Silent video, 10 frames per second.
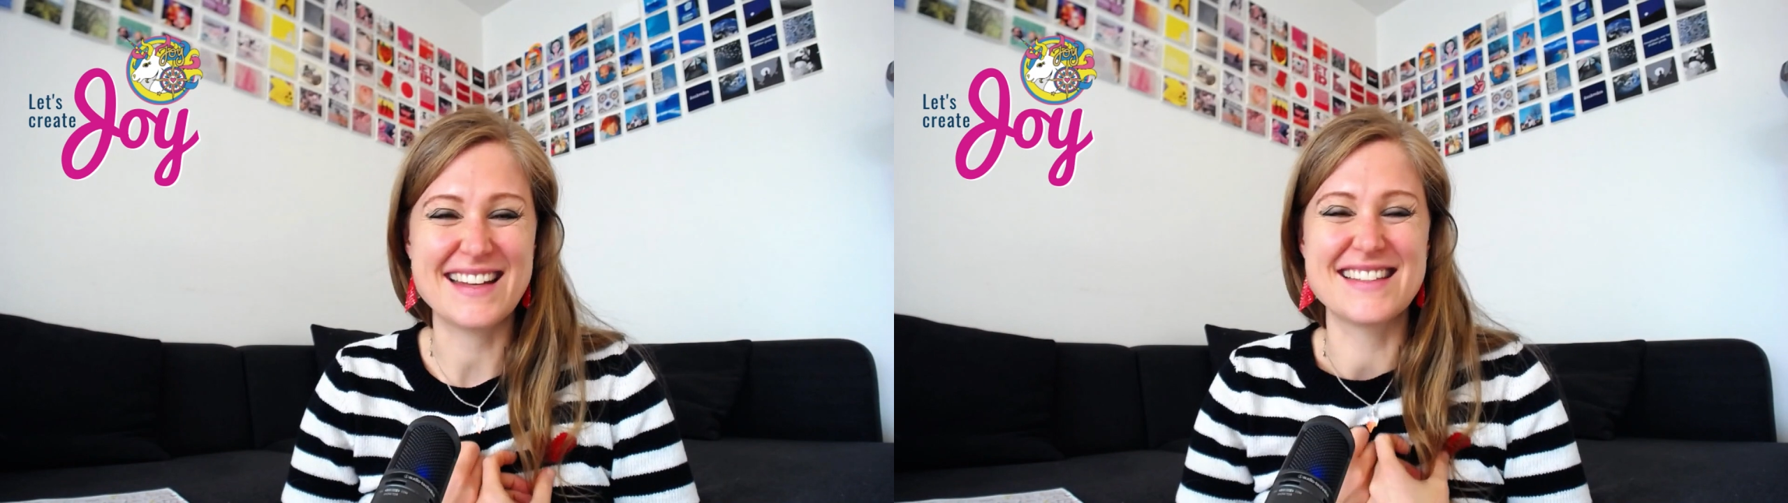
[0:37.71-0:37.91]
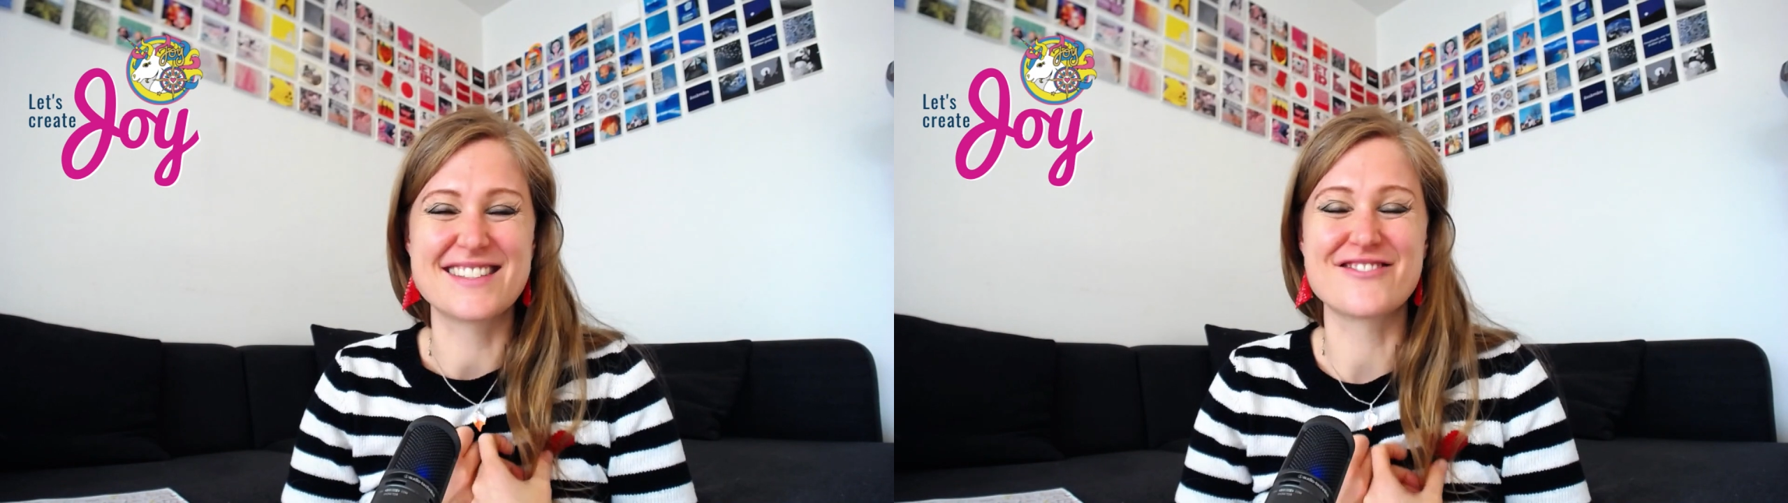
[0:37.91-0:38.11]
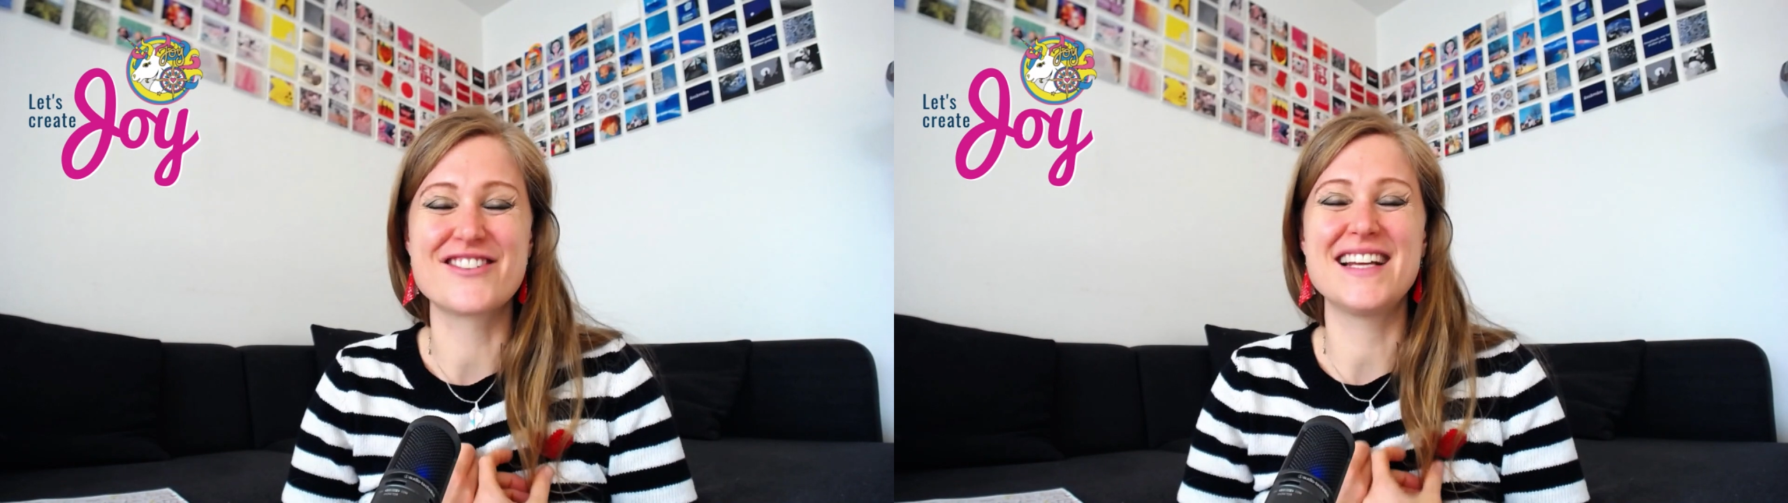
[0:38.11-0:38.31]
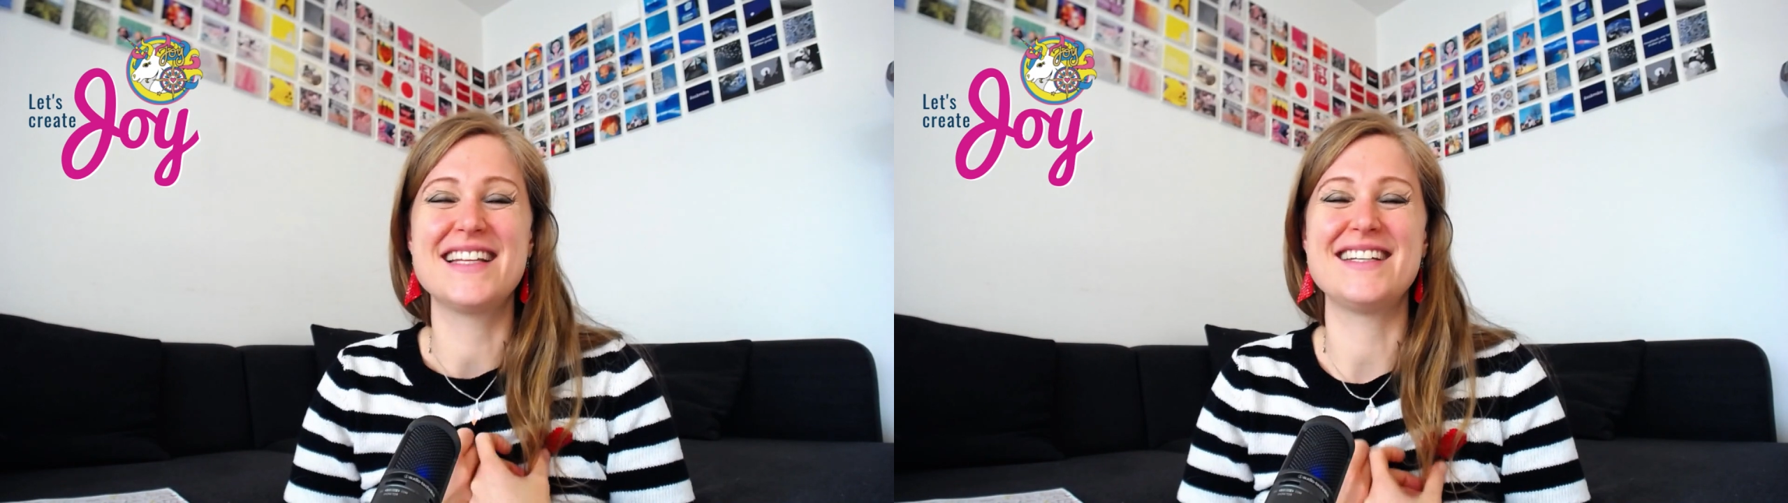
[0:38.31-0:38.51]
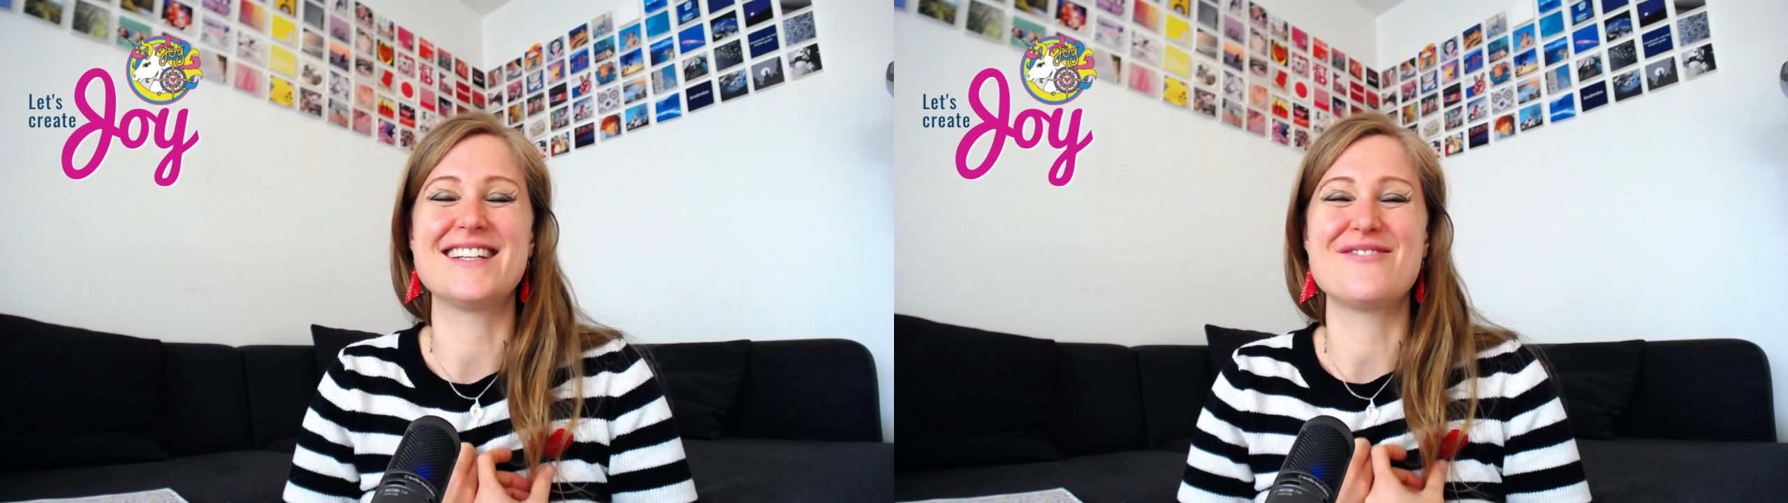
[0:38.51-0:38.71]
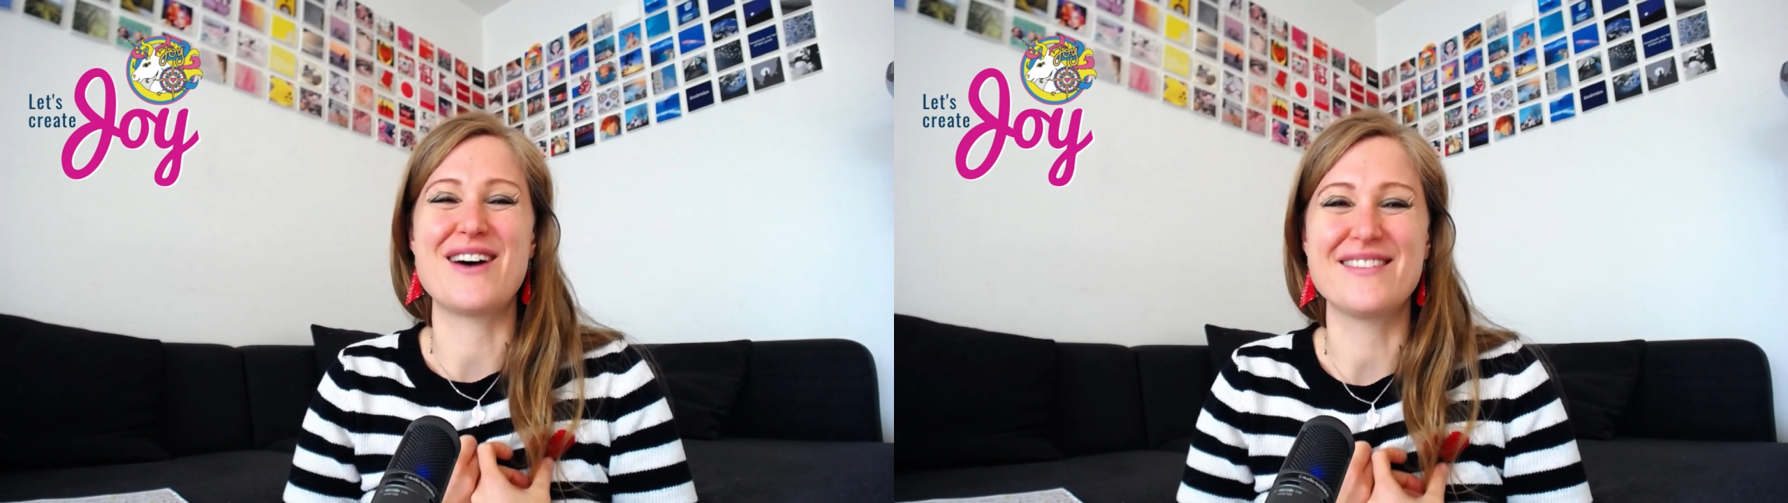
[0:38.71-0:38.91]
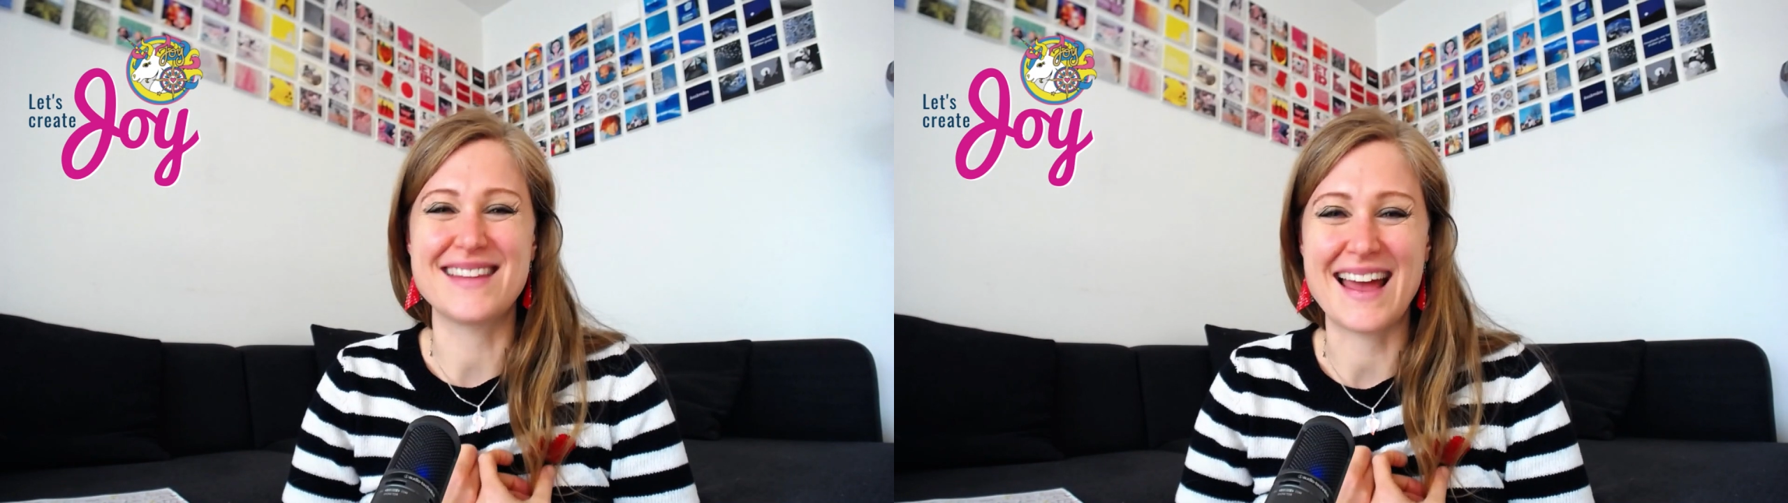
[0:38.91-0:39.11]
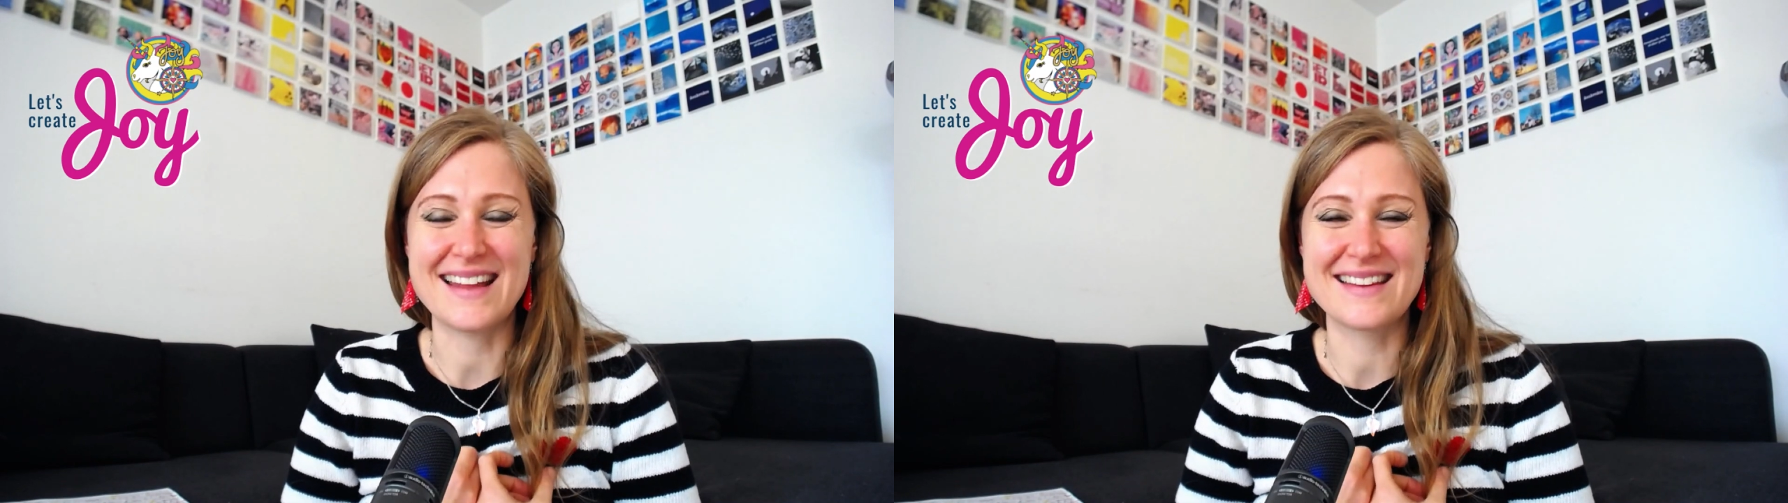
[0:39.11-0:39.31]
It's really not about
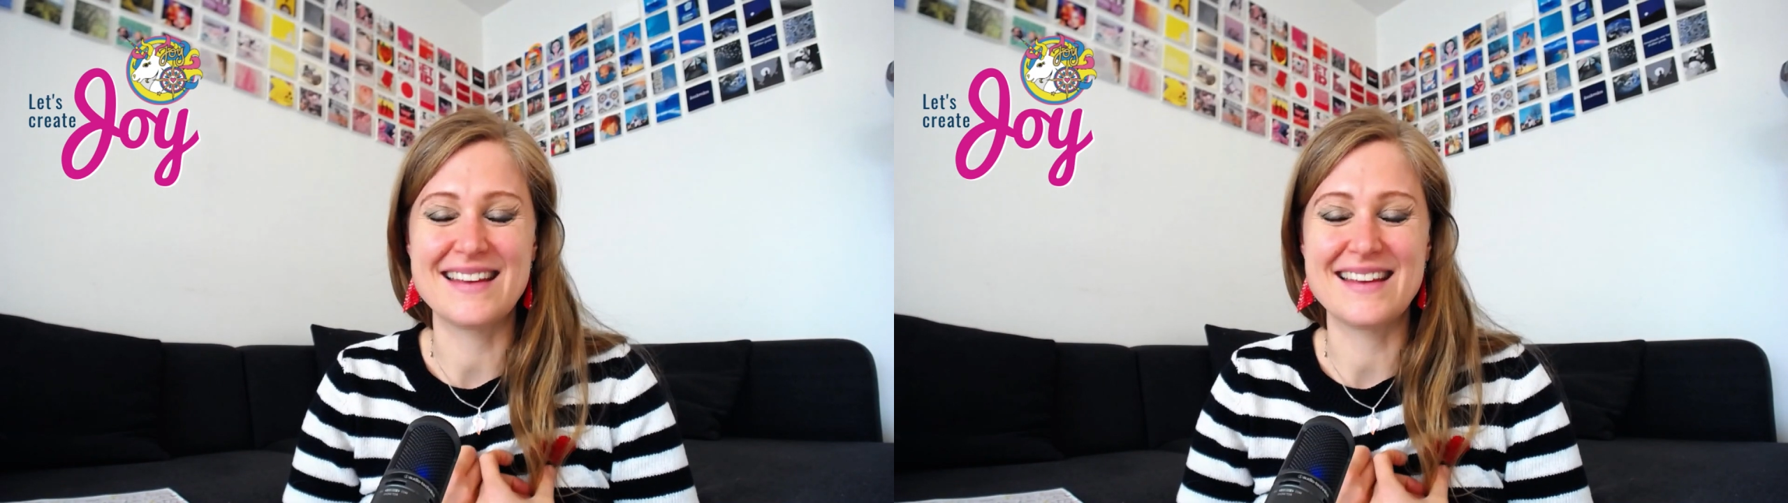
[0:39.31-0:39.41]
that.